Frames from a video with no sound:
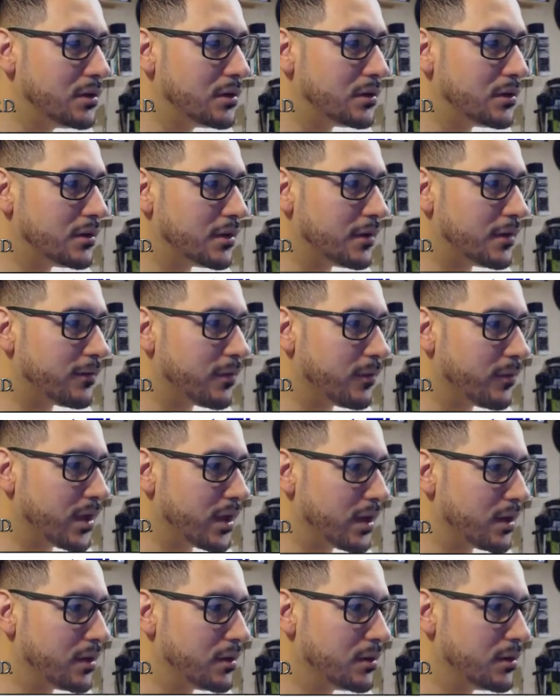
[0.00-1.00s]
None for
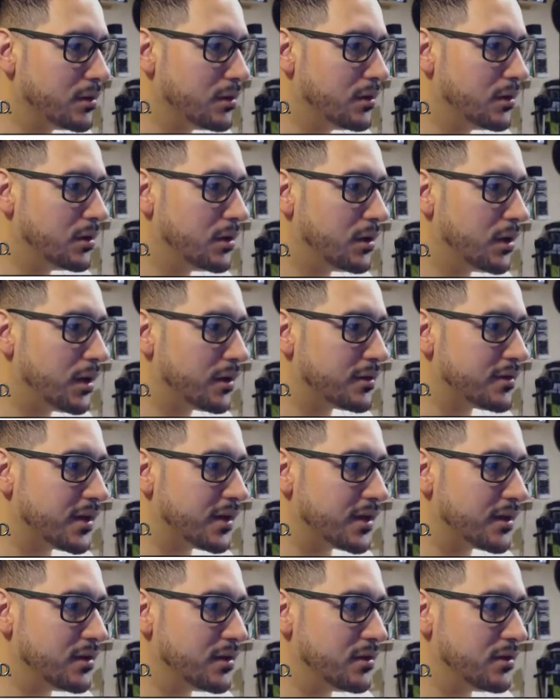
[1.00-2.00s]
me. I'll
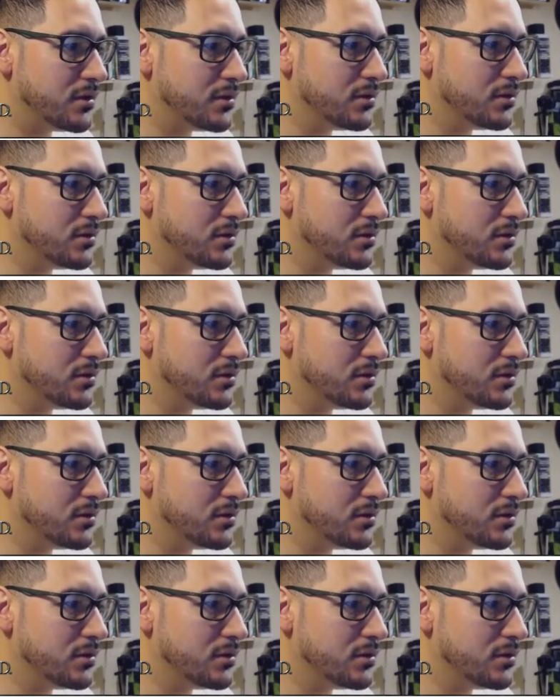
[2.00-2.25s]
take you.